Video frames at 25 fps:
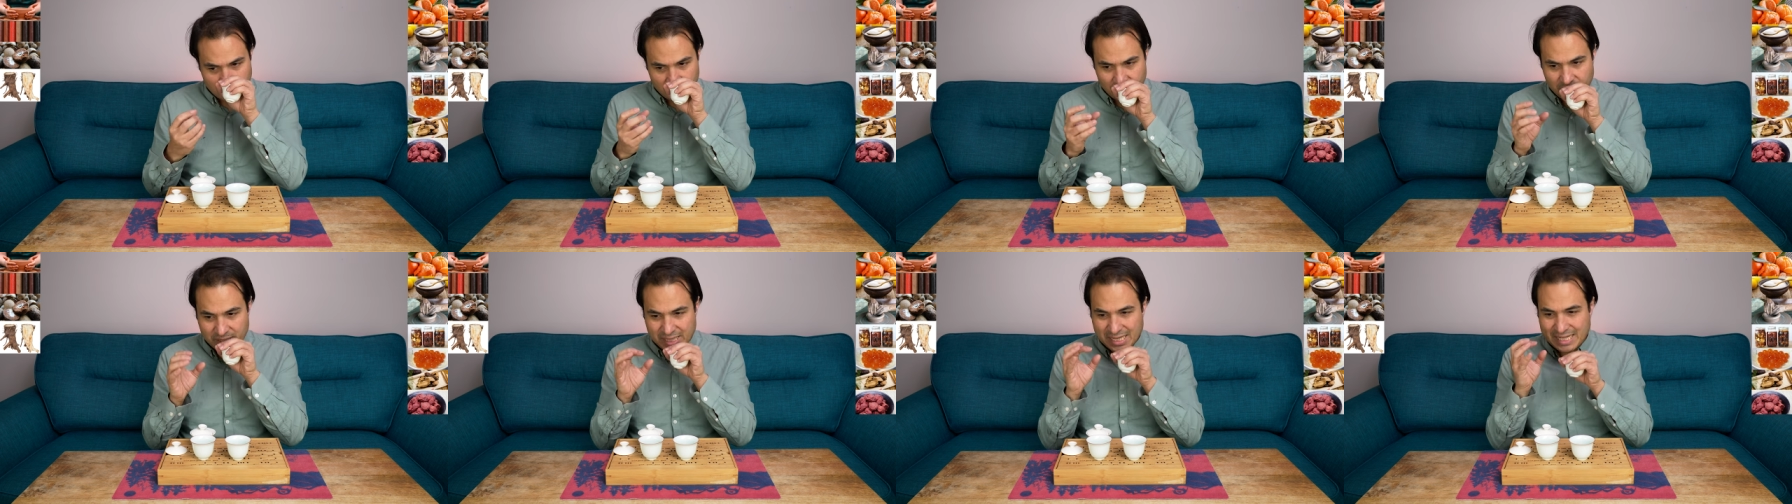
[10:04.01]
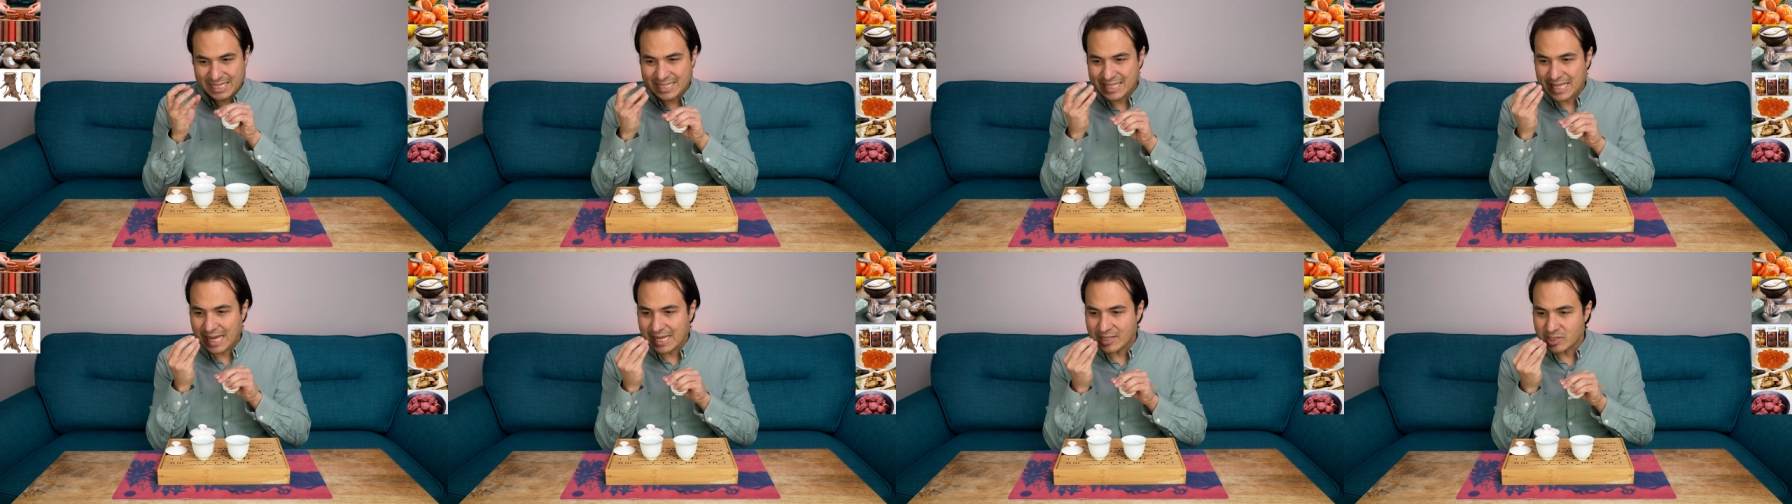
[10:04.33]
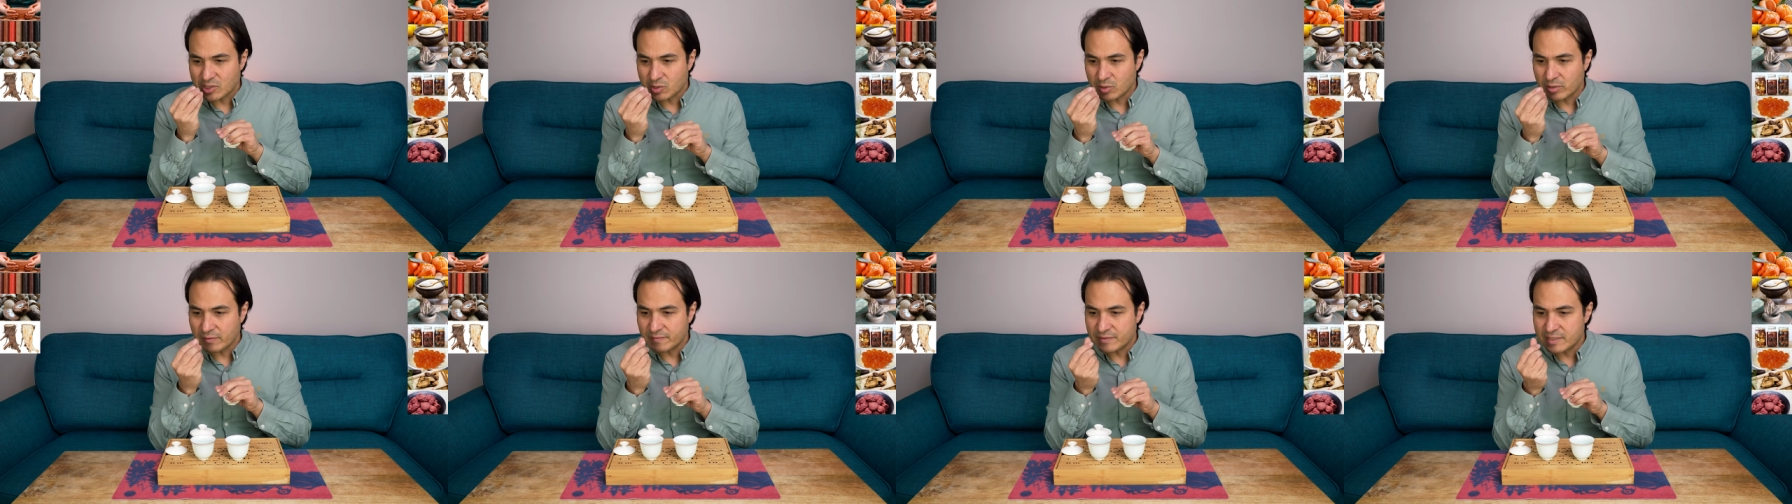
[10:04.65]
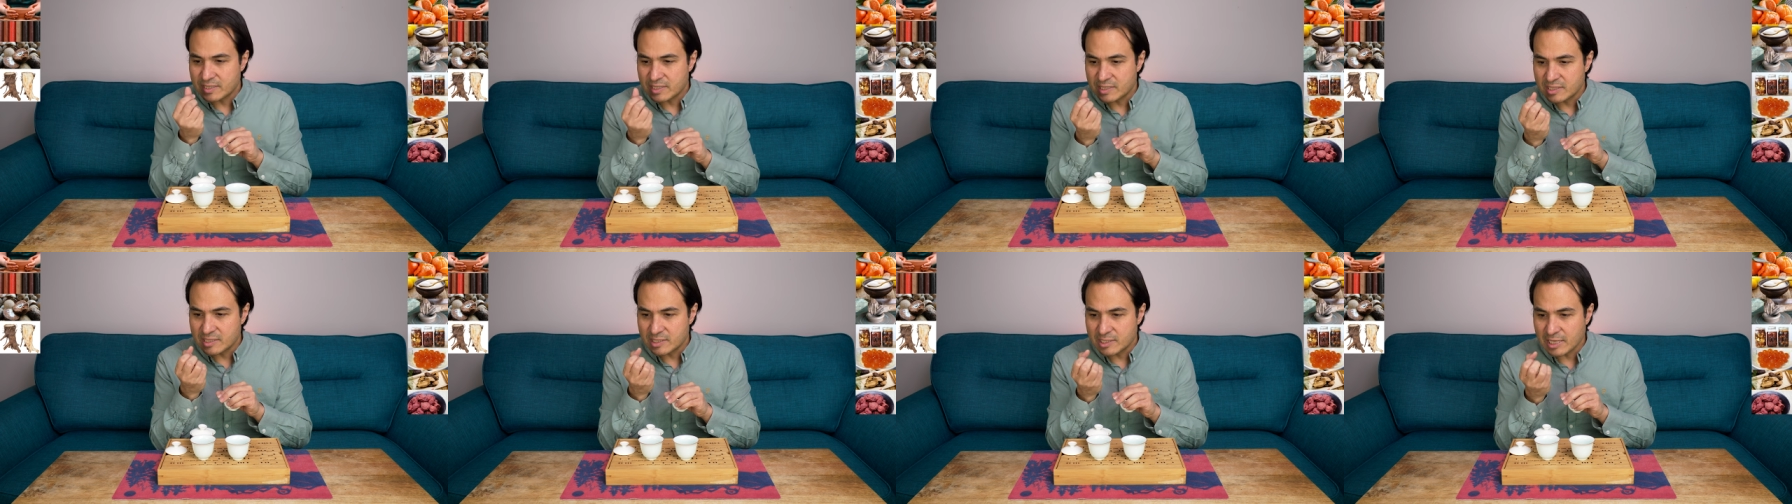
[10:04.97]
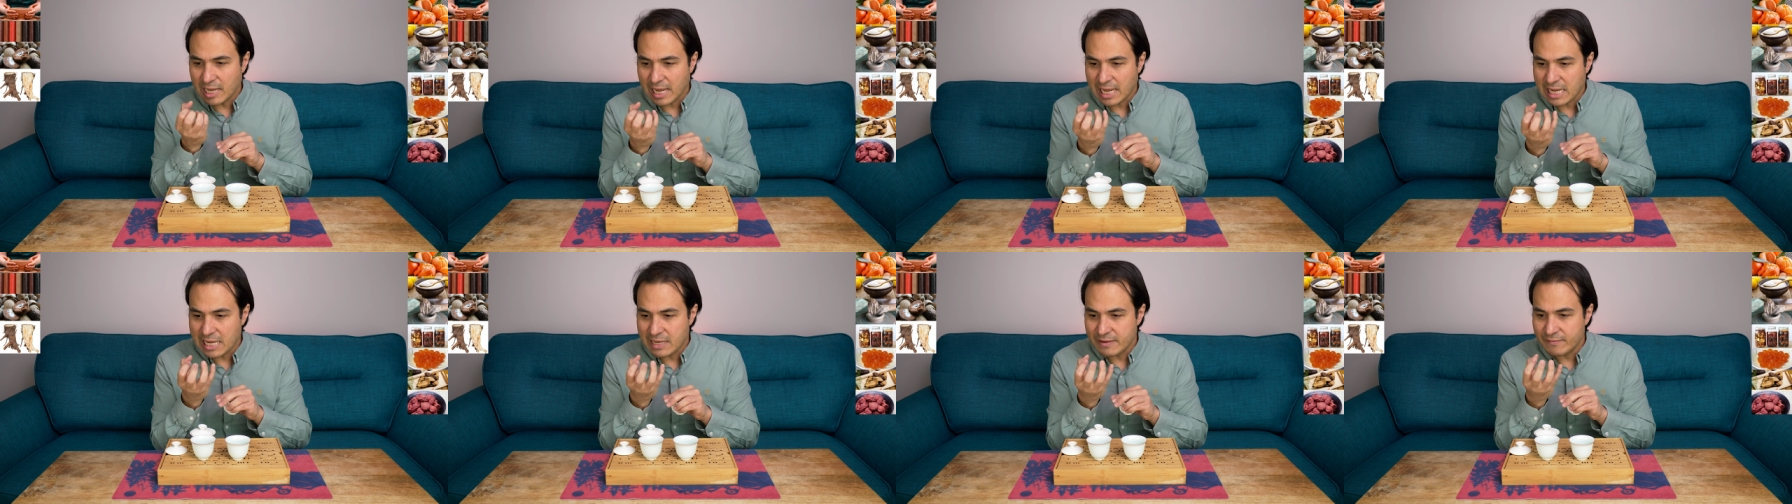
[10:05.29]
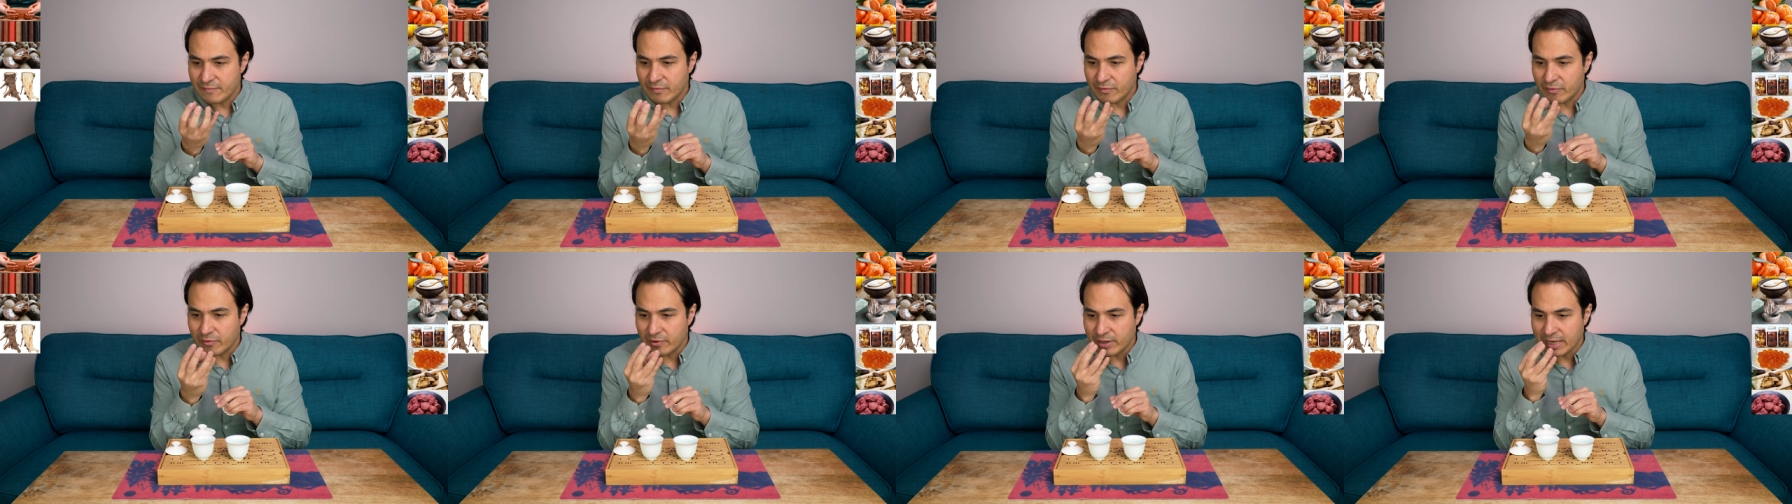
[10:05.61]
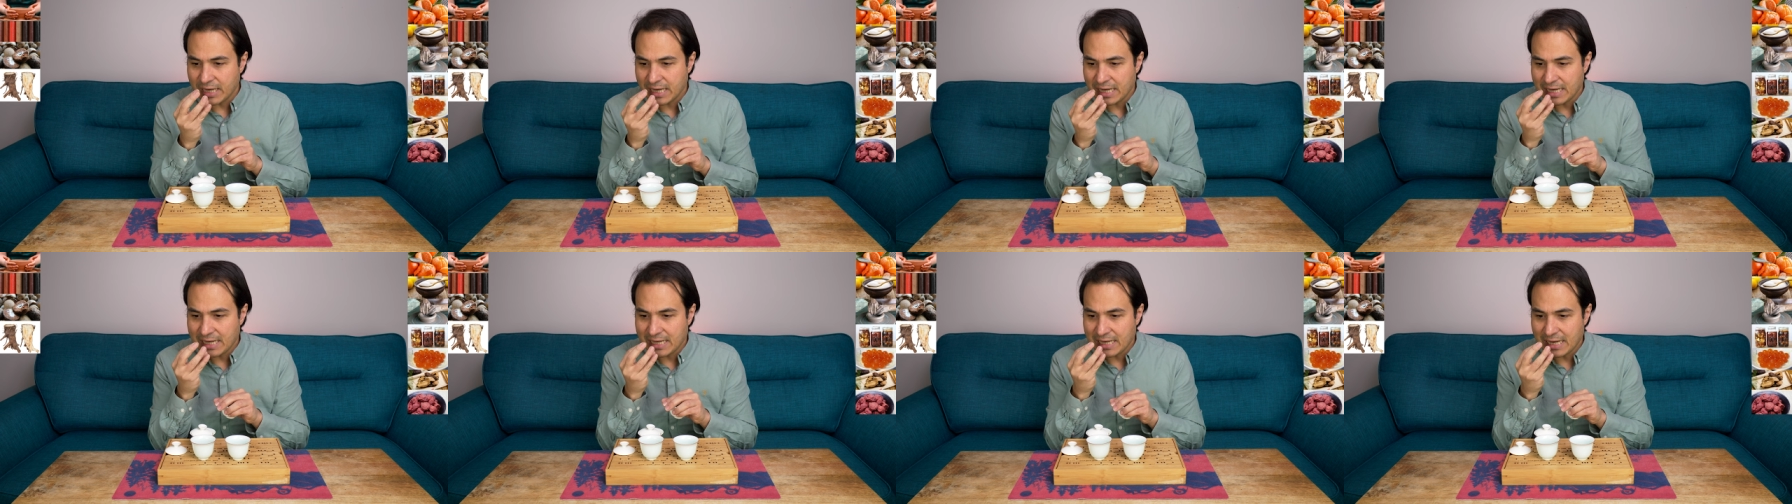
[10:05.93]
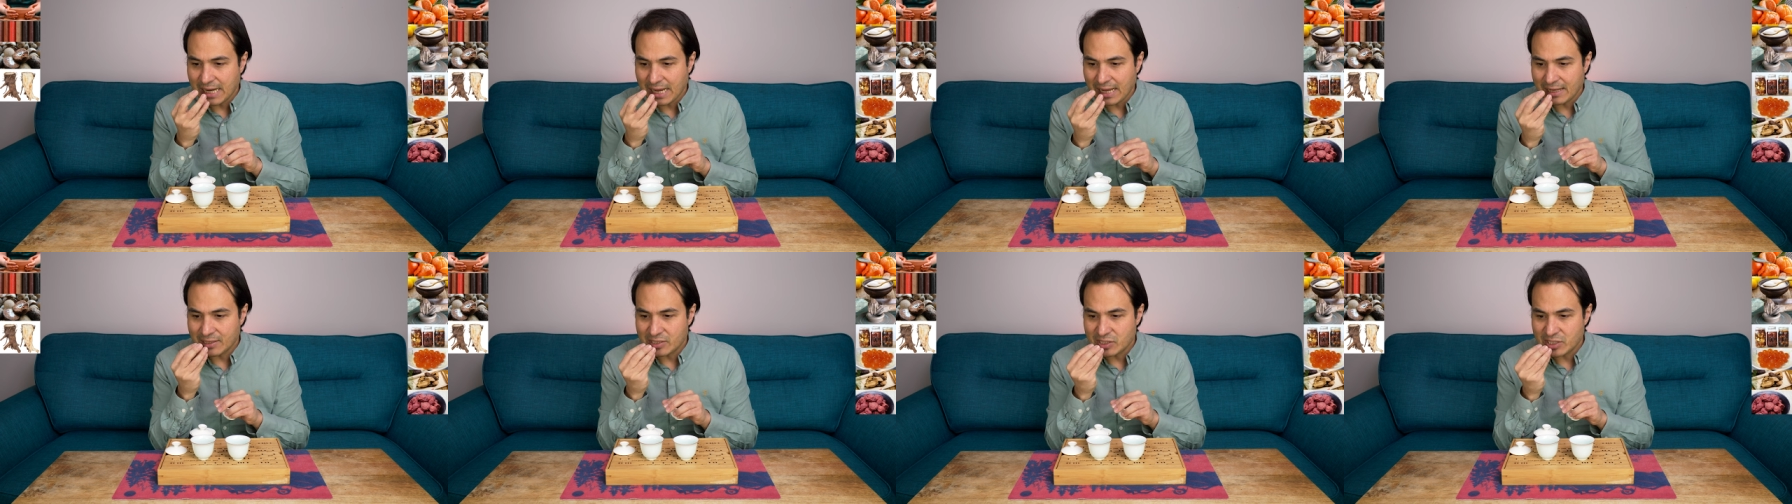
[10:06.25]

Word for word: But it's that sort of savory